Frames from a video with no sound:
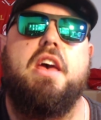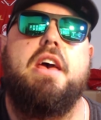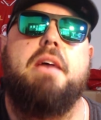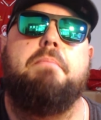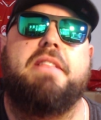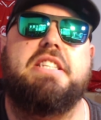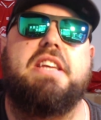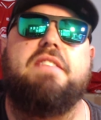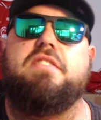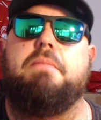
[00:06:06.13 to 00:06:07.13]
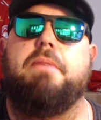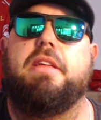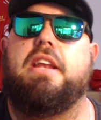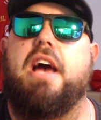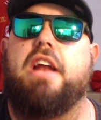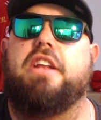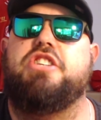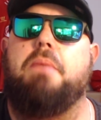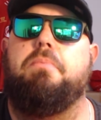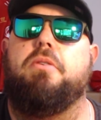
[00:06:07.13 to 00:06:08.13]
But this gives us the ability now to
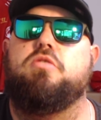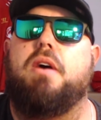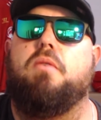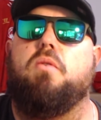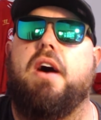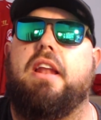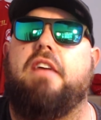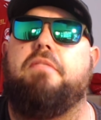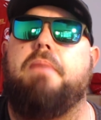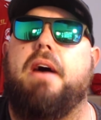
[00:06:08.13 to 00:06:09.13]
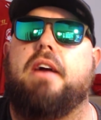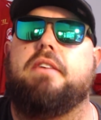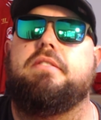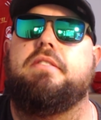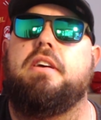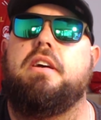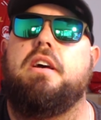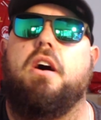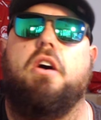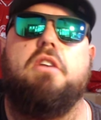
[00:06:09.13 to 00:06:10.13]
jump onto our right and left backs,
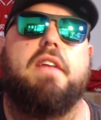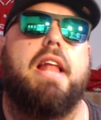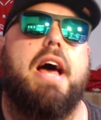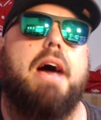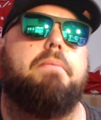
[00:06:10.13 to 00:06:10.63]
overlap,